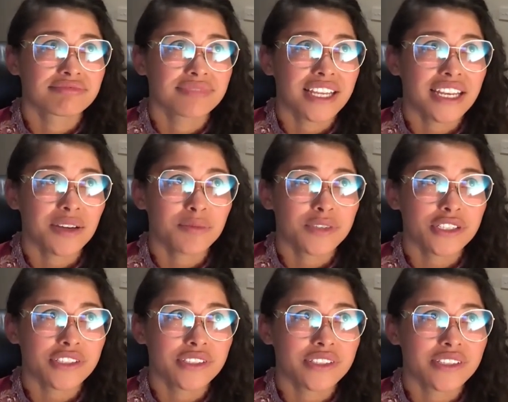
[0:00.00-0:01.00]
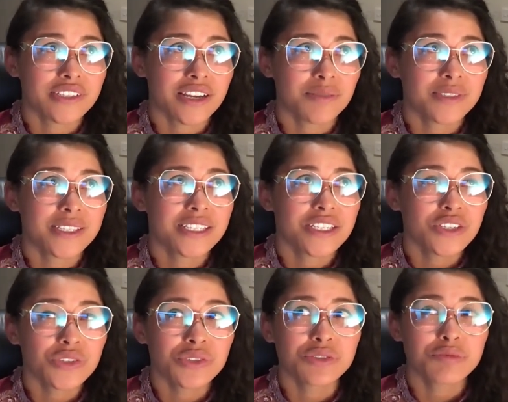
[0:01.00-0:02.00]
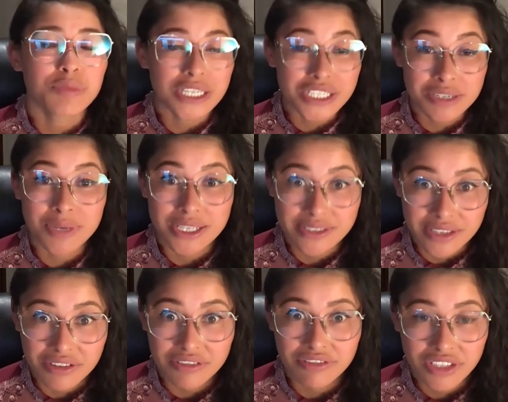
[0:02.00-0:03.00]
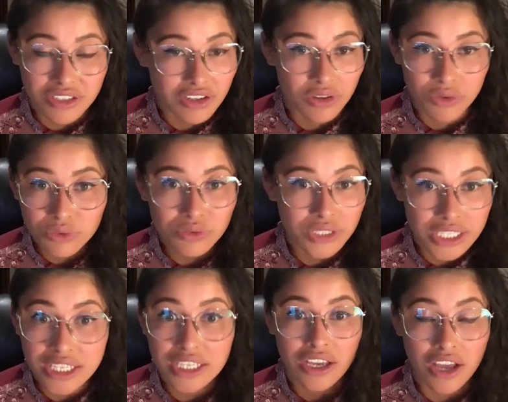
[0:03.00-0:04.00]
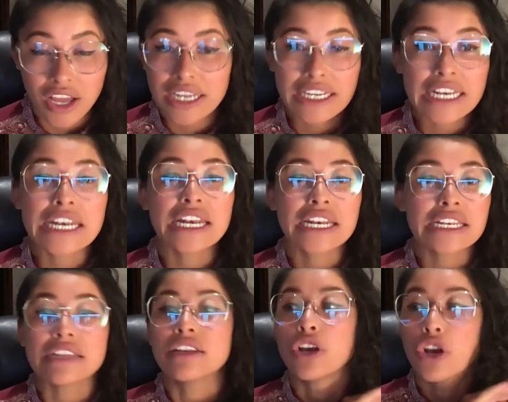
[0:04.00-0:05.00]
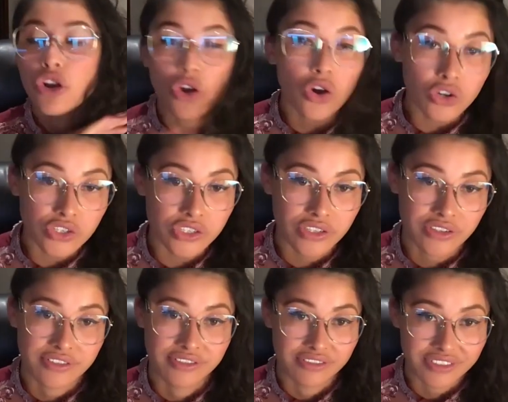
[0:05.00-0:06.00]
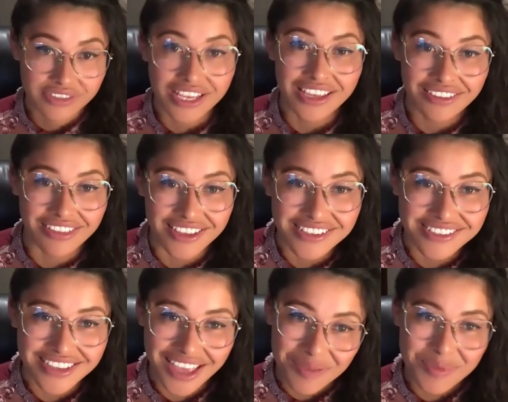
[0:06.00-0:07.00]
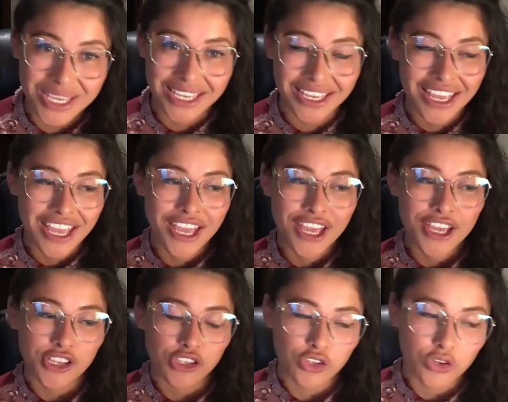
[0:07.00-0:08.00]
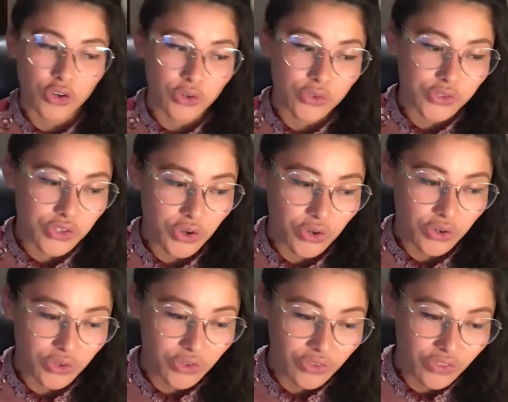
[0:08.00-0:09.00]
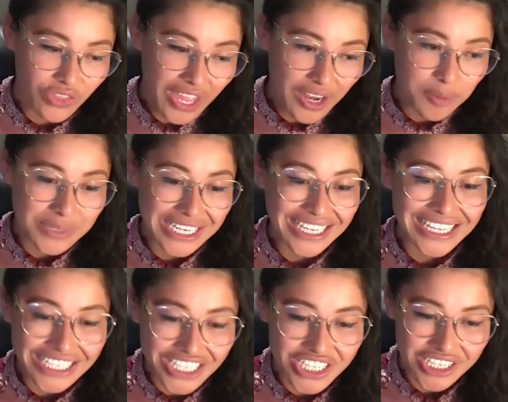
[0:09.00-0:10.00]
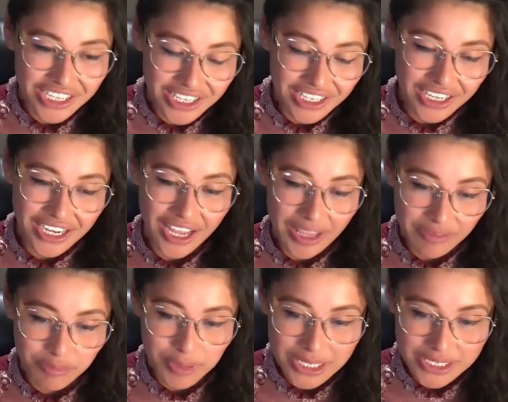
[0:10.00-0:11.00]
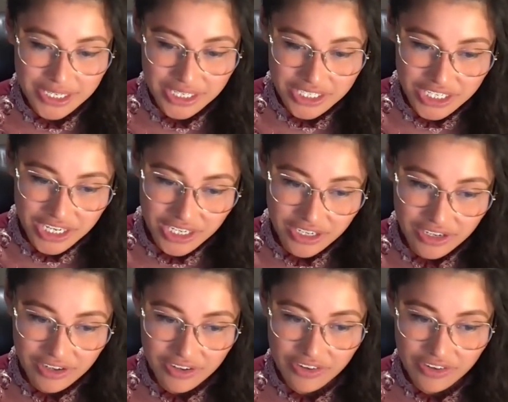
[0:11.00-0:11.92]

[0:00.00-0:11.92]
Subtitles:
and I'm still pinching myself that holy, I did not see this coming, so that I'm teaching it and have been teaching it